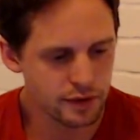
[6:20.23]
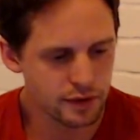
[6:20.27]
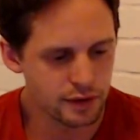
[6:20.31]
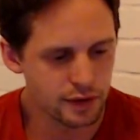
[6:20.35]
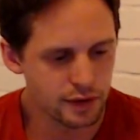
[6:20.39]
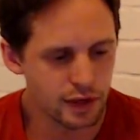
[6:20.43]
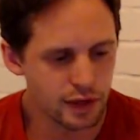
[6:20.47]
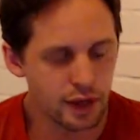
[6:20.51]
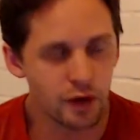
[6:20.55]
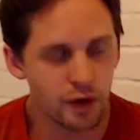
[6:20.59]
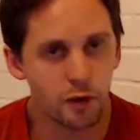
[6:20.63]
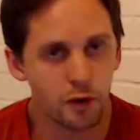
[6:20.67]

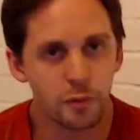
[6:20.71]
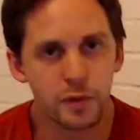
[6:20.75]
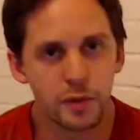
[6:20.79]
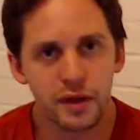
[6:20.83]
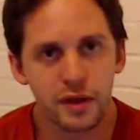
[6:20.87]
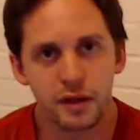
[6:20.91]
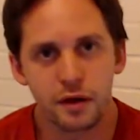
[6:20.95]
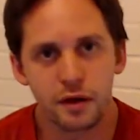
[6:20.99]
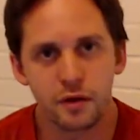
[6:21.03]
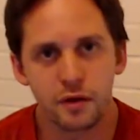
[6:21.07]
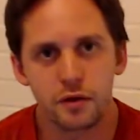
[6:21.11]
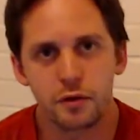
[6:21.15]

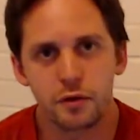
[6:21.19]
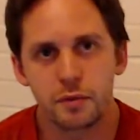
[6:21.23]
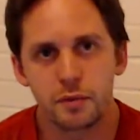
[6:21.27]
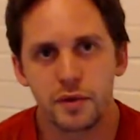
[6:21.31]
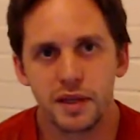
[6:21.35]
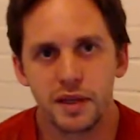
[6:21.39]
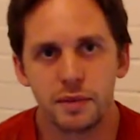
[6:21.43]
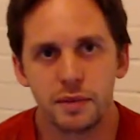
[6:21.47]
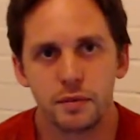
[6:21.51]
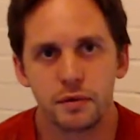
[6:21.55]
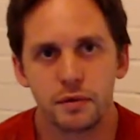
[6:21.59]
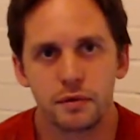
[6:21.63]
Helping other
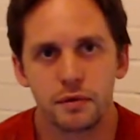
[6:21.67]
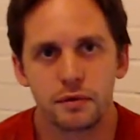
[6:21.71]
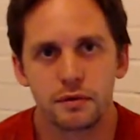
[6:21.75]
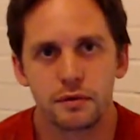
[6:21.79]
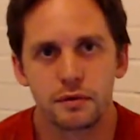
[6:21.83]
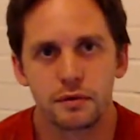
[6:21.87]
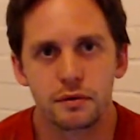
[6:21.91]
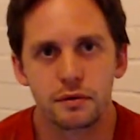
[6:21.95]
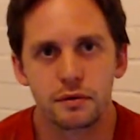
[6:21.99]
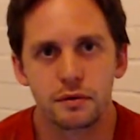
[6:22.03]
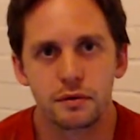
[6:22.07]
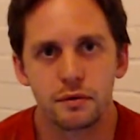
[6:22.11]
people
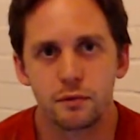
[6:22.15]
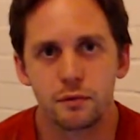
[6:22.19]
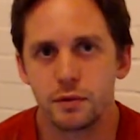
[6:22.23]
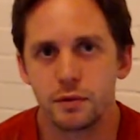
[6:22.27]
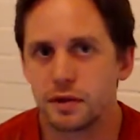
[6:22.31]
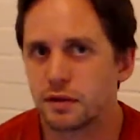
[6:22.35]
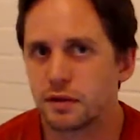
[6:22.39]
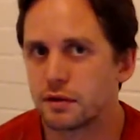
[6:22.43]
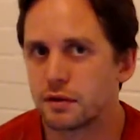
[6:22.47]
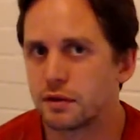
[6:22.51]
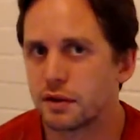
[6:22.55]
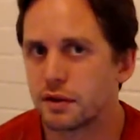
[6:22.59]

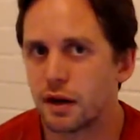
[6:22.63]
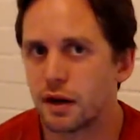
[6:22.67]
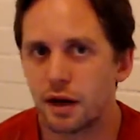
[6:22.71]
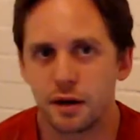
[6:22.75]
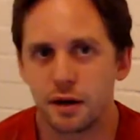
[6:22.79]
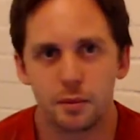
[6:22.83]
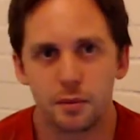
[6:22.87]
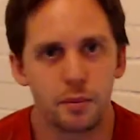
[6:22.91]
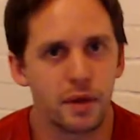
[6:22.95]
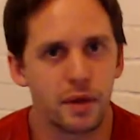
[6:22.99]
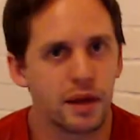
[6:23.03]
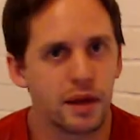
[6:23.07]
will
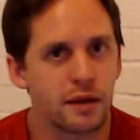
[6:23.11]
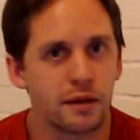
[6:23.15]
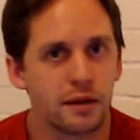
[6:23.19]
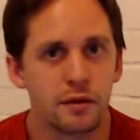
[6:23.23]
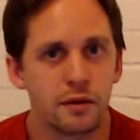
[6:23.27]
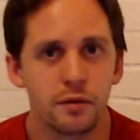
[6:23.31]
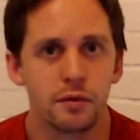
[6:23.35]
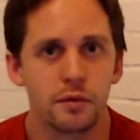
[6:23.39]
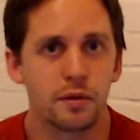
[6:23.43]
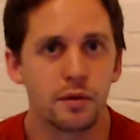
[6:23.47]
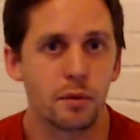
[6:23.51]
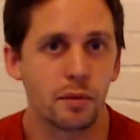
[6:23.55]
not make
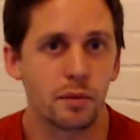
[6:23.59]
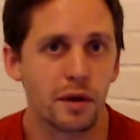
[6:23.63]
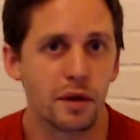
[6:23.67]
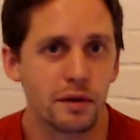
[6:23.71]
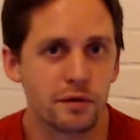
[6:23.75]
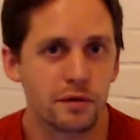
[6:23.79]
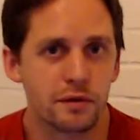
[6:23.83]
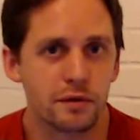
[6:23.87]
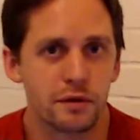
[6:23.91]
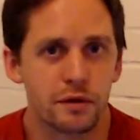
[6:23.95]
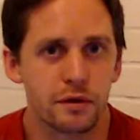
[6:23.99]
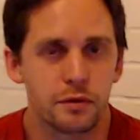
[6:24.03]
you the
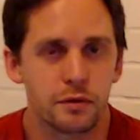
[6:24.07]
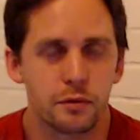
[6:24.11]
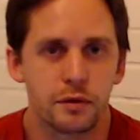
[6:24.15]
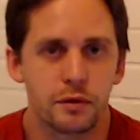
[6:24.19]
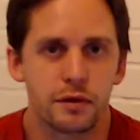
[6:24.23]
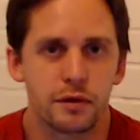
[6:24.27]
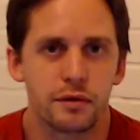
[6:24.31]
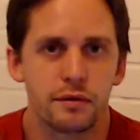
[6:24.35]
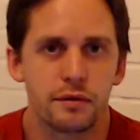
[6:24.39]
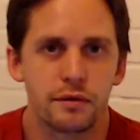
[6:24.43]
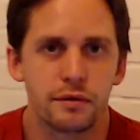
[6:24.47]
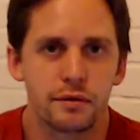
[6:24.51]
best in the
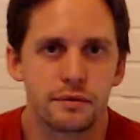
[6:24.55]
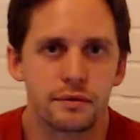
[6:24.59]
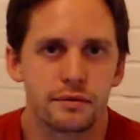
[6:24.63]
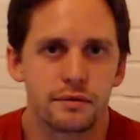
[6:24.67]
world.